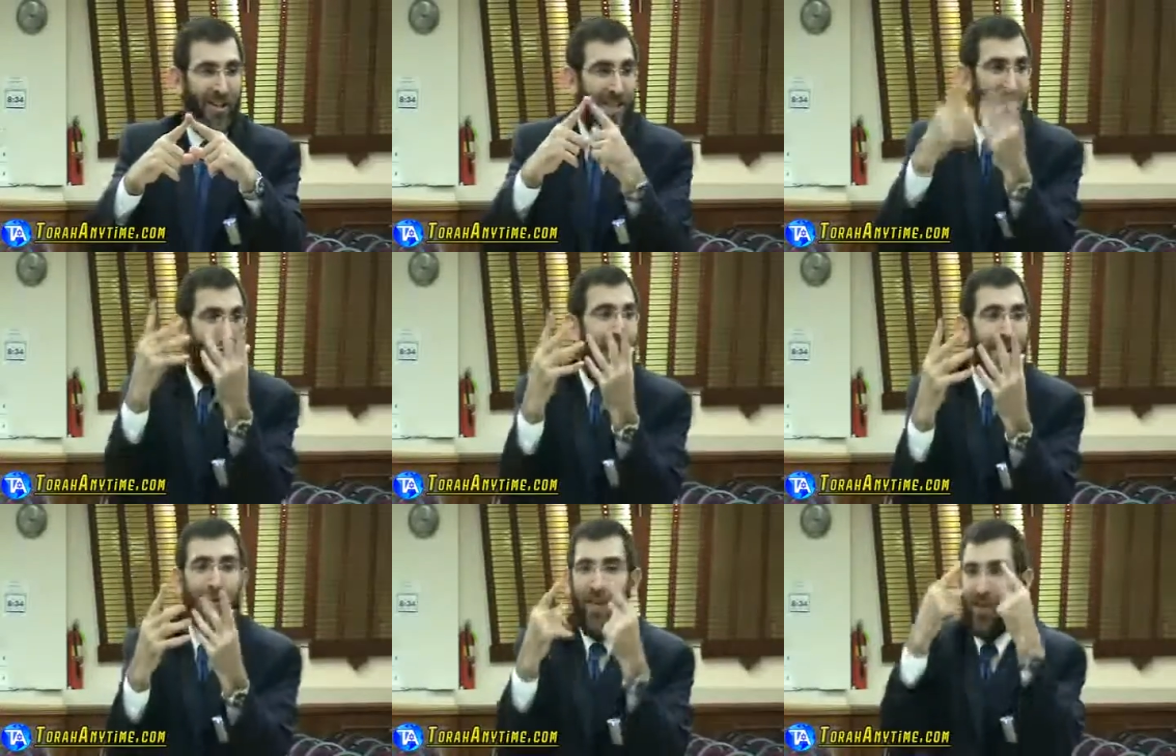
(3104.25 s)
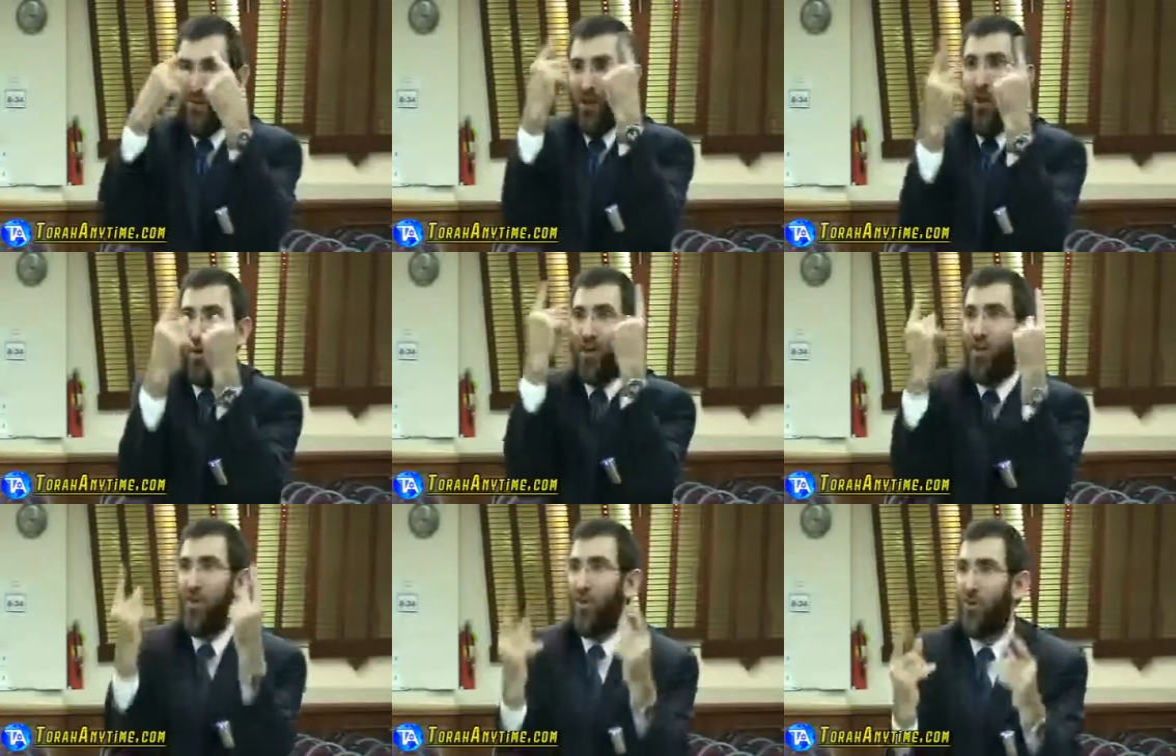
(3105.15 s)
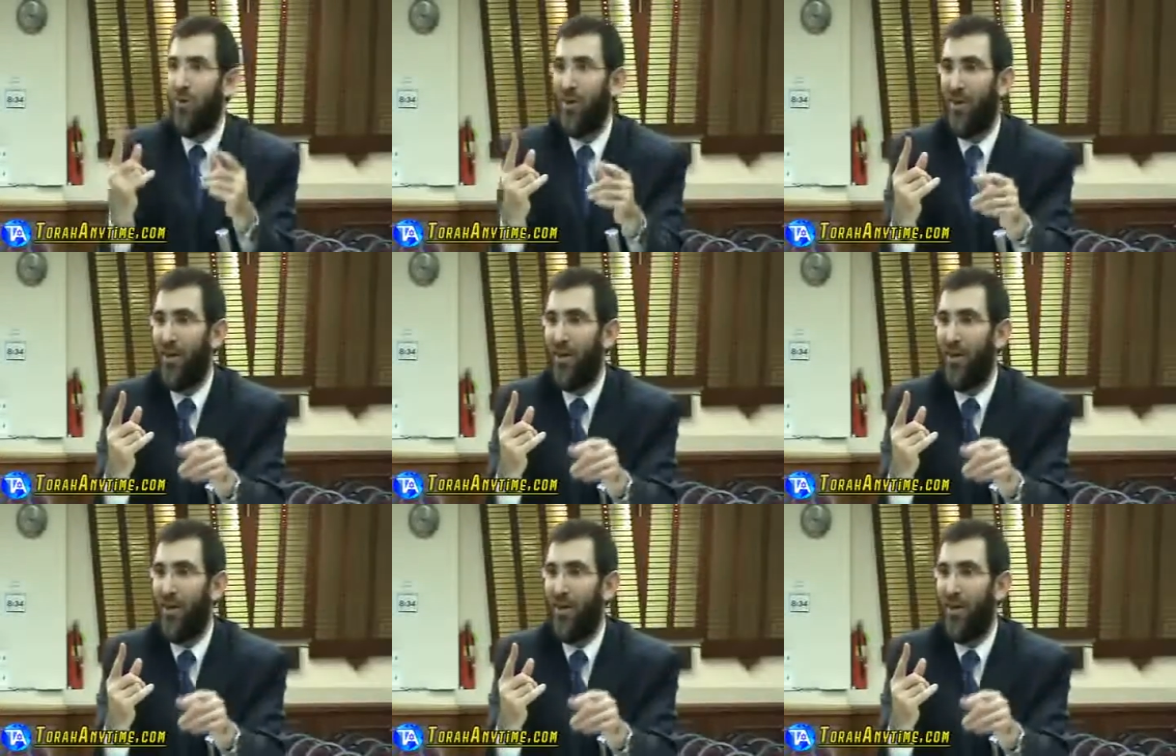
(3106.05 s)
See the triangle? That's me talking to you.